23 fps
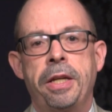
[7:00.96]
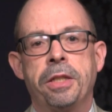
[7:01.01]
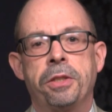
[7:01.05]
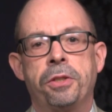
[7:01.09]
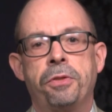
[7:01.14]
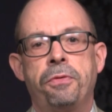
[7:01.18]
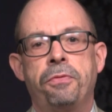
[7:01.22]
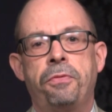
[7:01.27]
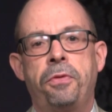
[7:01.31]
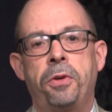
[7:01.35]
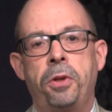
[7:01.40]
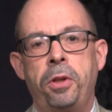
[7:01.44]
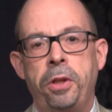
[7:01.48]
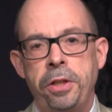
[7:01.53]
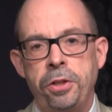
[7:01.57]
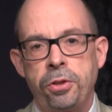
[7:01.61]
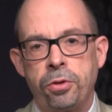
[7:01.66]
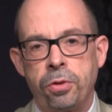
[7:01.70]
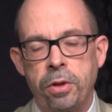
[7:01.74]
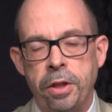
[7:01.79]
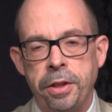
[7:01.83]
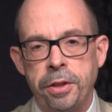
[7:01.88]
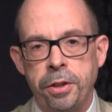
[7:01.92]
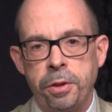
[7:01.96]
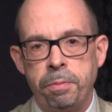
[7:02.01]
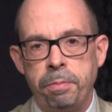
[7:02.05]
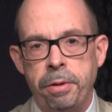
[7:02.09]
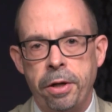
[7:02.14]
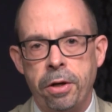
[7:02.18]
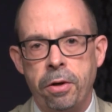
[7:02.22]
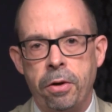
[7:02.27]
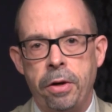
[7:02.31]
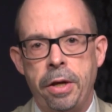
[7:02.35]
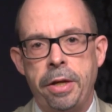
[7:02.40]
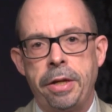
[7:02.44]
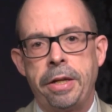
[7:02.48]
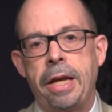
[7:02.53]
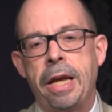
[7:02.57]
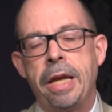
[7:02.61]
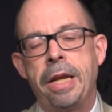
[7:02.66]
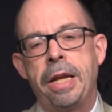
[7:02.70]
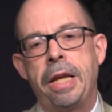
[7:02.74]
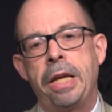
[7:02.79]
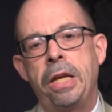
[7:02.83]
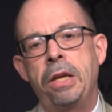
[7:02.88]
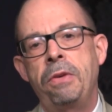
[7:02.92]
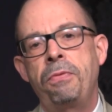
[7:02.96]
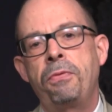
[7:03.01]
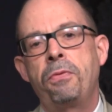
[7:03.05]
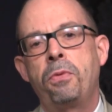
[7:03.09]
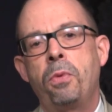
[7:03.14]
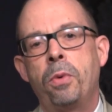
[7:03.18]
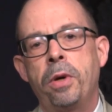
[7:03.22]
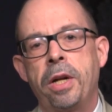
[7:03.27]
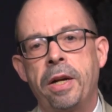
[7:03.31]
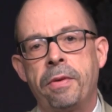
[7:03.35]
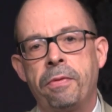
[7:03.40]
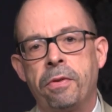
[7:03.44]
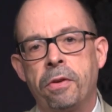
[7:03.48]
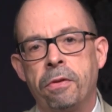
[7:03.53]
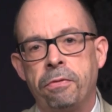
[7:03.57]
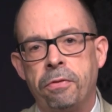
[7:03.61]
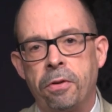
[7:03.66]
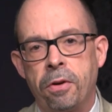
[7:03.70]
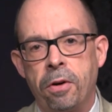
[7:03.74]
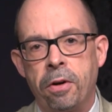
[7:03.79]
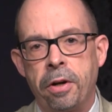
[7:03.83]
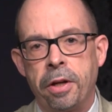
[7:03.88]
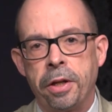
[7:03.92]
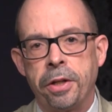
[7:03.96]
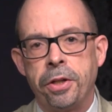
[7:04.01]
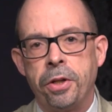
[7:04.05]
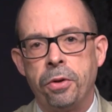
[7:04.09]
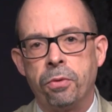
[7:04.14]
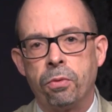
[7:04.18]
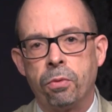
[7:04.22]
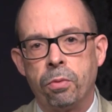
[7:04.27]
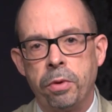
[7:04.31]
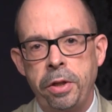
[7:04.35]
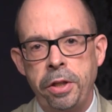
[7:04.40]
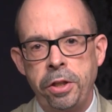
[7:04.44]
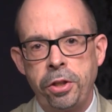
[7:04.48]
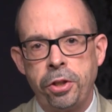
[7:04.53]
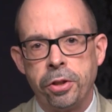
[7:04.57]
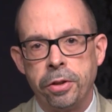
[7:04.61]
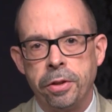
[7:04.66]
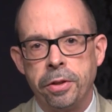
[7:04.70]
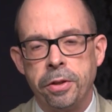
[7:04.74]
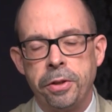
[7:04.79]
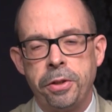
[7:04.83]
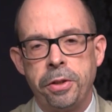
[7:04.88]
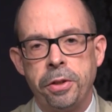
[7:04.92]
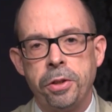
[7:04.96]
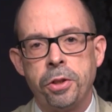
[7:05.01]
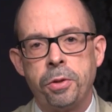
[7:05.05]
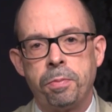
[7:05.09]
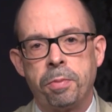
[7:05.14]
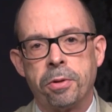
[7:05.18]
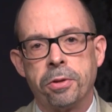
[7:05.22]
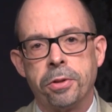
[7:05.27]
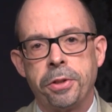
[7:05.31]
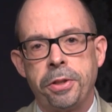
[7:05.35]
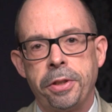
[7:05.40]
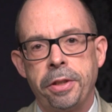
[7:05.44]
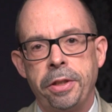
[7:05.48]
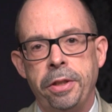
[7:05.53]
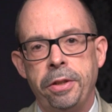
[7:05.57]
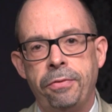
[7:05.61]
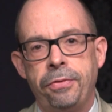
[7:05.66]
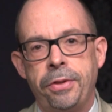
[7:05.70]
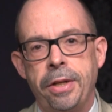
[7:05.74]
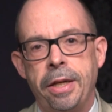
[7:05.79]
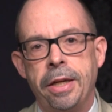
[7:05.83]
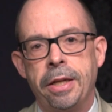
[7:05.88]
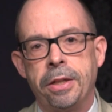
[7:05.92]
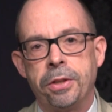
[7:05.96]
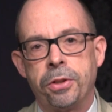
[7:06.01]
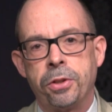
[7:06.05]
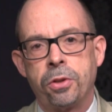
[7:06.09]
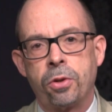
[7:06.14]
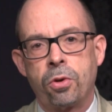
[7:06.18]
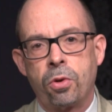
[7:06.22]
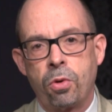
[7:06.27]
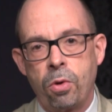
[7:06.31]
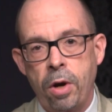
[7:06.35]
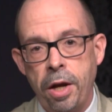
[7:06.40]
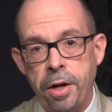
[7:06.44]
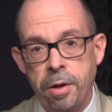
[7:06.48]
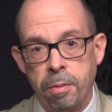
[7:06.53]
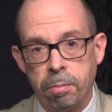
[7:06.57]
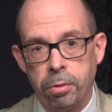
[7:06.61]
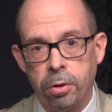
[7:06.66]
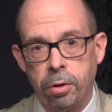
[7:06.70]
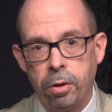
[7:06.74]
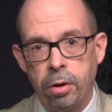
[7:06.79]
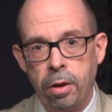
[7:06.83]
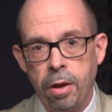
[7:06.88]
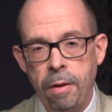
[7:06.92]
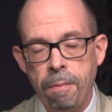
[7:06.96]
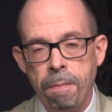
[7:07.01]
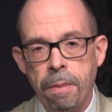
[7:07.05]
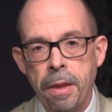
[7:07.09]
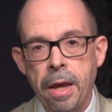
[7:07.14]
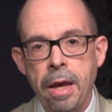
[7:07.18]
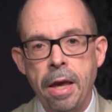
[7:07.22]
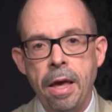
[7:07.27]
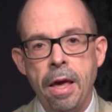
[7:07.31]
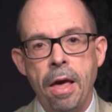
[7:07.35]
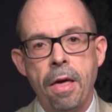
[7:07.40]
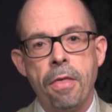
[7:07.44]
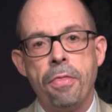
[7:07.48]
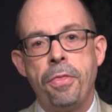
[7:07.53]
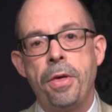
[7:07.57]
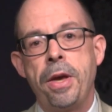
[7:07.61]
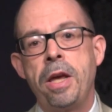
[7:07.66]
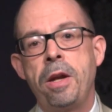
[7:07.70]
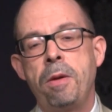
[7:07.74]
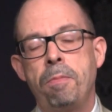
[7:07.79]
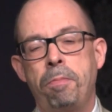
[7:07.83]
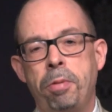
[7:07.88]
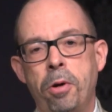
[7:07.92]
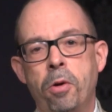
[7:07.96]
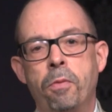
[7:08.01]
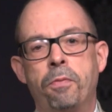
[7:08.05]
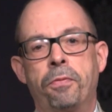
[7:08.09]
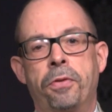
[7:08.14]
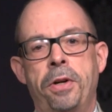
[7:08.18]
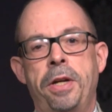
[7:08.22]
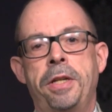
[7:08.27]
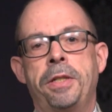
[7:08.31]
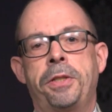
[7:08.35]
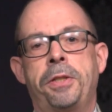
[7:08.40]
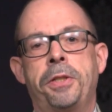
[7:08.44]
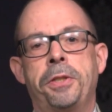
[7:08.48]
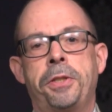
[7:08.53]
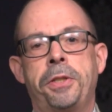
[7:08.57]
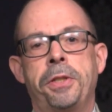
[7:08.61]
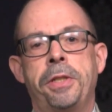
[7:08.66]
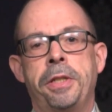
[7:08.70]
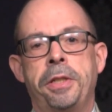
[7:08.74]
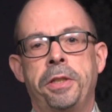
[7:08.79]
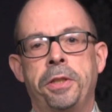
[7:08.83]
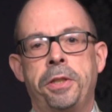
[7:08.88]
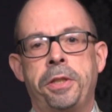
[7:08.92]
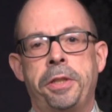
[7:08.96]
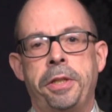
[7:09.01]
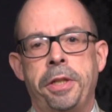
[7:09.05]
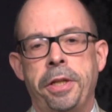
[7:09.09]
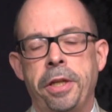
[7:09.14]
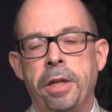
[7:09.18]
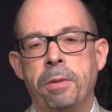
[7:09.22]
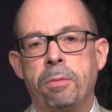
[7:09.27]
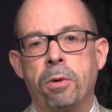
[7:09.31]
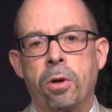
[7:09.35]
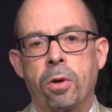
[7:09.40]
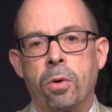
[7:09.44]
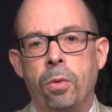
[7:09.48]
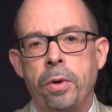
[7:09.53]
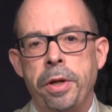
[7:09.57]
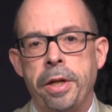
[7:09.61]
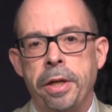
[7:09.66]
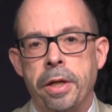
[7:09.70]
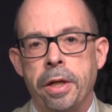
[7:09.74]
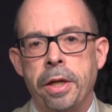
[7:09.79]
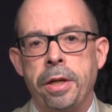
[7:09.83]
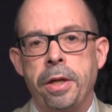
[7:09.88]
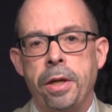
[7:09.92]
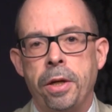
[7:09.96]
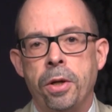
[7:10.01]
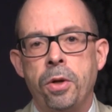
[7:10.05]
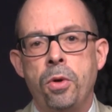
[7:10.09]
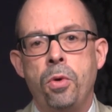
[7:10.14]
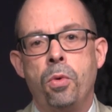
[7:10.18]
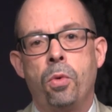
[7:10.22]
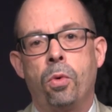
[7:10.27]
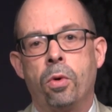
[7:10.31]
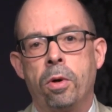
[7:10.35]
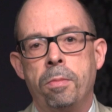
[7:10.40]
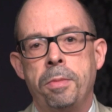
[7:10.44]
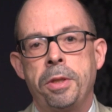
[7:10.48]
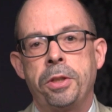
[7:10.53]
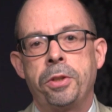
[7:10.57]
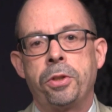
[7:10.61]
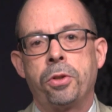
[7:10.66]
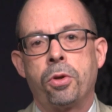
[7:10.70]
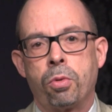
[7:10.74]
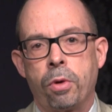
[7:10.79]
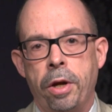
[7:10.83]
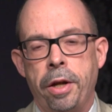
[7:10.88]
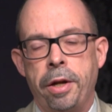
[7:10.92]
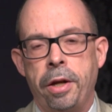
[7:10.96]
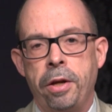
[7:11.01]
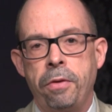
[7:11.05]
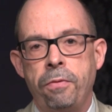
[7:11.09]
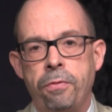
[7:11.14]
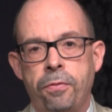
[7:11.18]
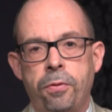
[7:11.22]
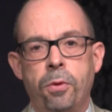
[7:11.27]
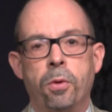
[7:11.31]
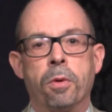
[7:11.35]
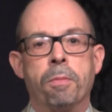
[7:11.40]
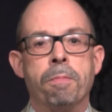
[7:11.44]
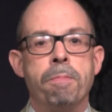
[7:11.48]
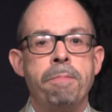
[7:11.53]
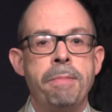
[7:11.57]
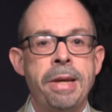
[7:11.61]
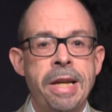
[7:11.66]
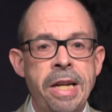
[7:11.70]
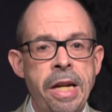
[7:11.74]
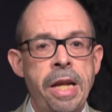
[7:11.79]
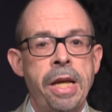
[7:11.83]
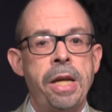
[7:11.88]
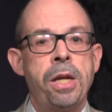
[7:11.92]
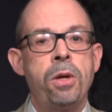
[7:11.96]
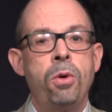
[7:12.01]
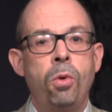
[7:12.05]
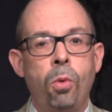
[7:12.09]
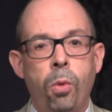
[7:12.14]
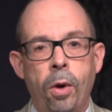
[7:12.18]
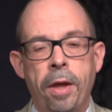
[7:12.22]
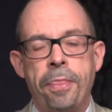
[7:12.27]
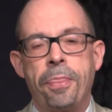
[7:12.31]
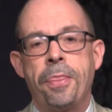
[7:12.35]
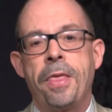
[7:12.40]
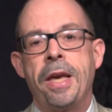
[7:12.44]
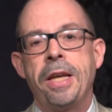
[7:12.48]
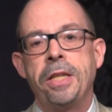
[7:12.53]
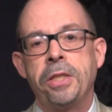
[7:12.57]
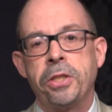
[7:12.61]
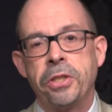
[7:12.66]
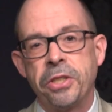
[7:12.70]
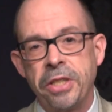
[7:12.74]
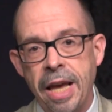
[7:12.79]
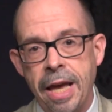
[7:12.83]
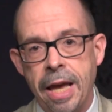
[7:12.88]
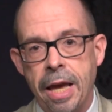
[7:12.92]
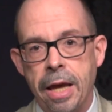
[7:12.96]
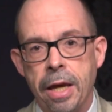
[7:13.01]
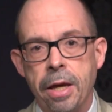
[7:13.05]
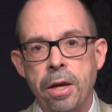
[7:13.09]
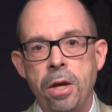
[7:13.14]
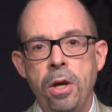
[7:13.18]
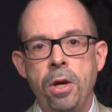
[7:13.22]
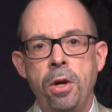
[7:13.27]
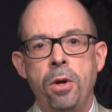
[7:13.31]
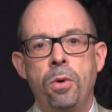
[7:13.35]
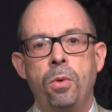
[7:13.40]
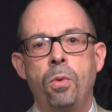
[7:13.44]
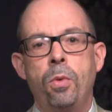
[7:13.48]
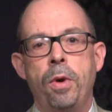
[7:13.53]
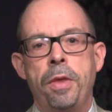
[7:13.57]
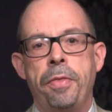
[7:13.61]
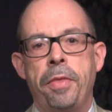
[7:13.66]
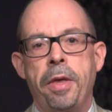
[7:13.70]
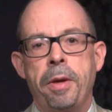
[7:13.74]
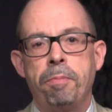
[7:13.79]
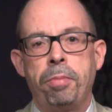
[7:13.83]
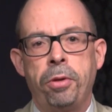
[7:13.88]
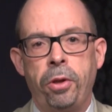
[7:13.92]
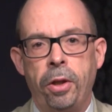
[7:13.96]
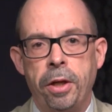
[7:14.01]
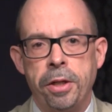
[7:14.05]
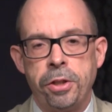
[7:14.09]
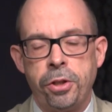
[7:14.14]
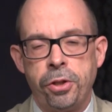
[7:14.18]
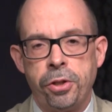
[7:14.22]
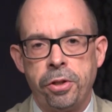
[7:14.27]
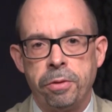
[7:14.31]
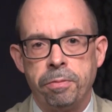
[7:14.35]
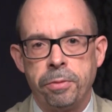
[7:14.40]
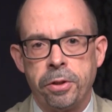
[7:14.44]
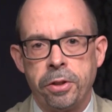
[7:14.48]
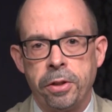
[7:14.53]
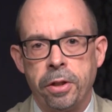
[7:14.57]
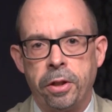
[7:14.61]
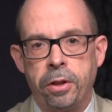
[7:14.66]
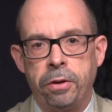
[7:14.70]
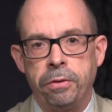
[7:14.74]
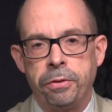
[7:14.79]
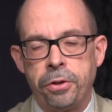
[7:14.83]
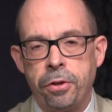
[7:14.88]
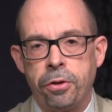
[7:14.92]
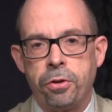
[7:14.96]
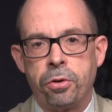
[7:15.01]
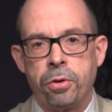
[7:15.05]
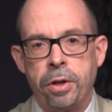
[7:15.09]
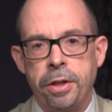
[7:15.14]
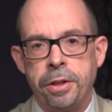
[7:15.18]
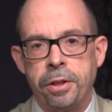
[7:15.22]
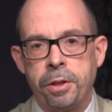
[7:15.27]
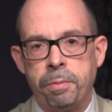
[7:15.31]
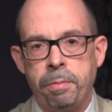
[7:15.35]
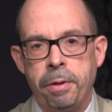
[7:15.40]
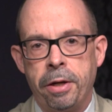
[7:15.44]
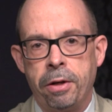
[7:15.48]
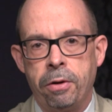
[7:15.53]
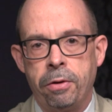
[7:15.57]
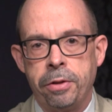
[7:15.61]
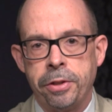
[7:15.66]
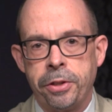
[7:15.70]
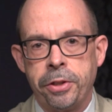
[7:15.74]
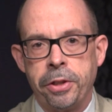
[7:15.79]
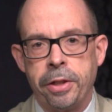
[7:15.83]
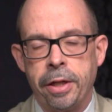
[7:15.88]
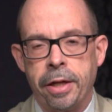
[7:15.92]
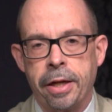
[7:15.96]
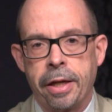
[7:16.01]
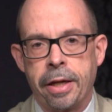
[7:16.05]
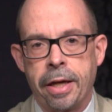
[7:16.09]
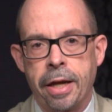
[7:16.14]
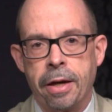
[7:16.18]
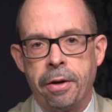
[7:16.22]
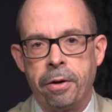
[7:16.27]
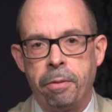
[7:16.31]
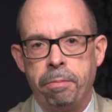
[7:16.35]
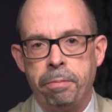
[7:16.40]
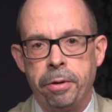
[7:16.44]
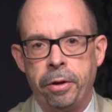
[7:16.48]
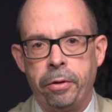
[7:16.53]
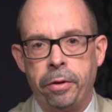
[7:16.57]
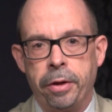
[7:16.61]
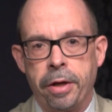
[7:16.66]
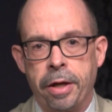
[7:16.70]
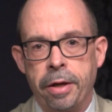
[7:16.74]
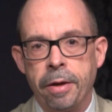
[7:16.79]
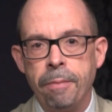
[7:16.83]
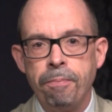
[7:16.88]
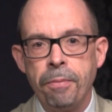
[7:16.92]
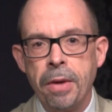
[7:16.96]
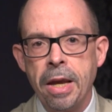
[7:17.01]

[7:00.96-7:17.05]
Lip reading: as fully transparent, and if whatever verdict it reaches is perceived as credible, then Pope Francis and his team are going to get enormous credit for meaning what they say when they pledge themselves to transparency and accountability.